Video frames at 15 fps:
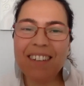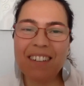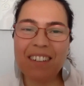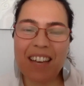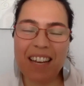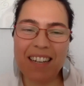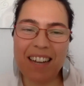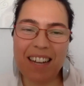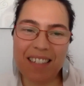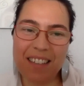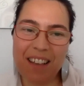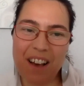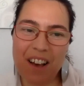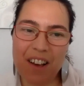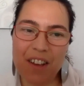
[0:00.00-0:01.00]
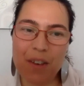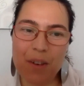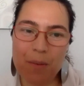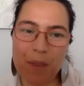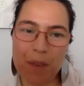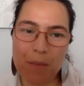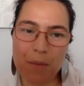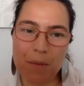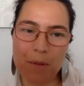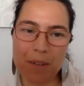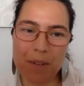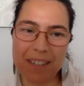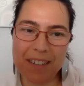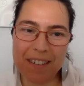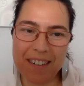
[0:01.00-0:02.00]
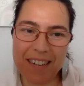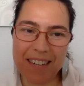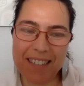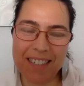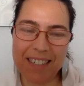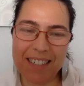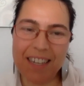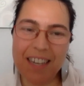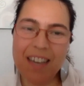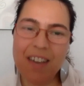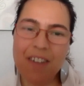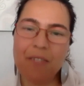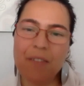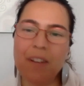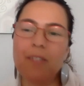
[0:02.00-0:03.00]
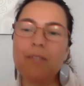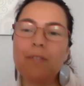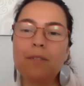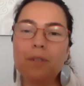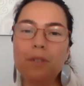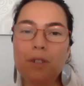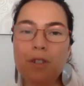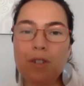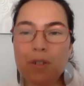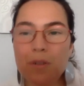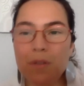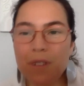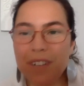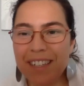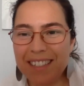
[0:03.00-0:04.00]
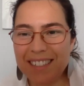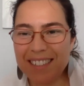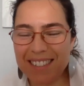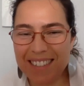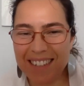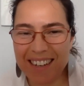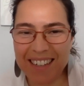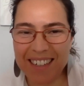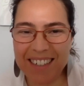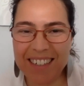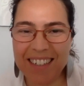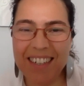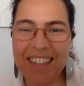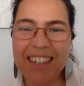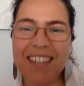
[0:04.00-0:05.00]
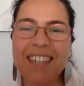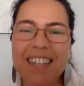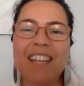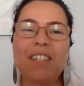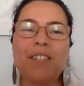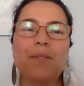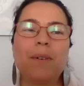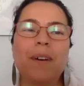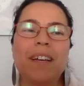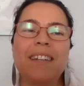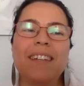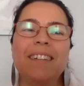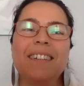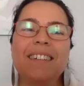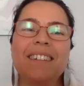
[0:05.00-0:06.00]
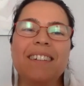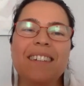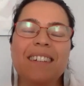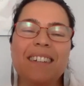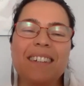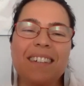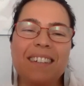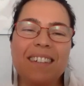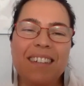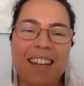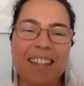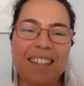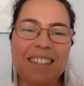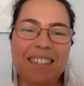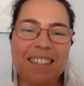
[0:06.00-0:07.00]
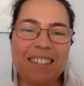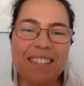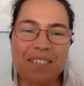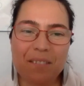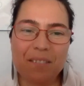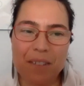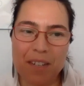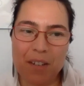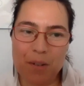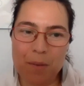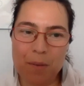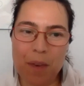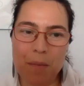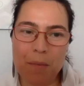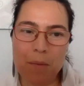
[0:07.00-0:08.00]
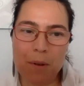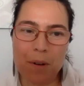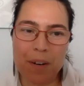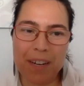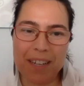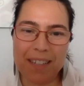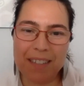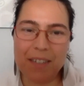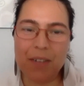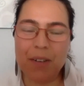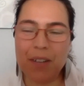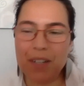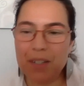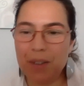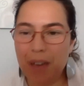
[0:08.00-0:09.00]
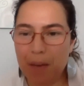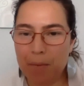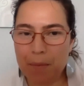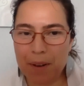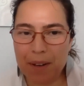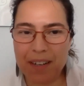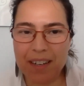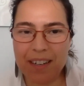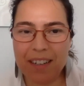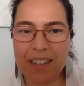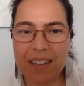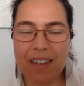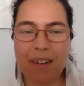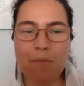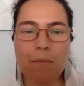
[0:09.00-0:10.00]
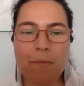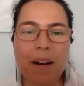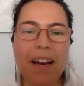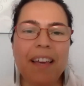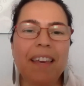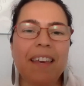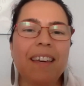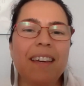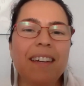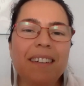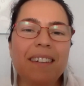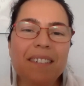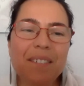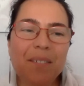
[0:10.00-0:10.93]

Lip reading: and that's how Yom Kippur is created. When the full tshuva is done, that's when Yom Kippur is going to happen year by year.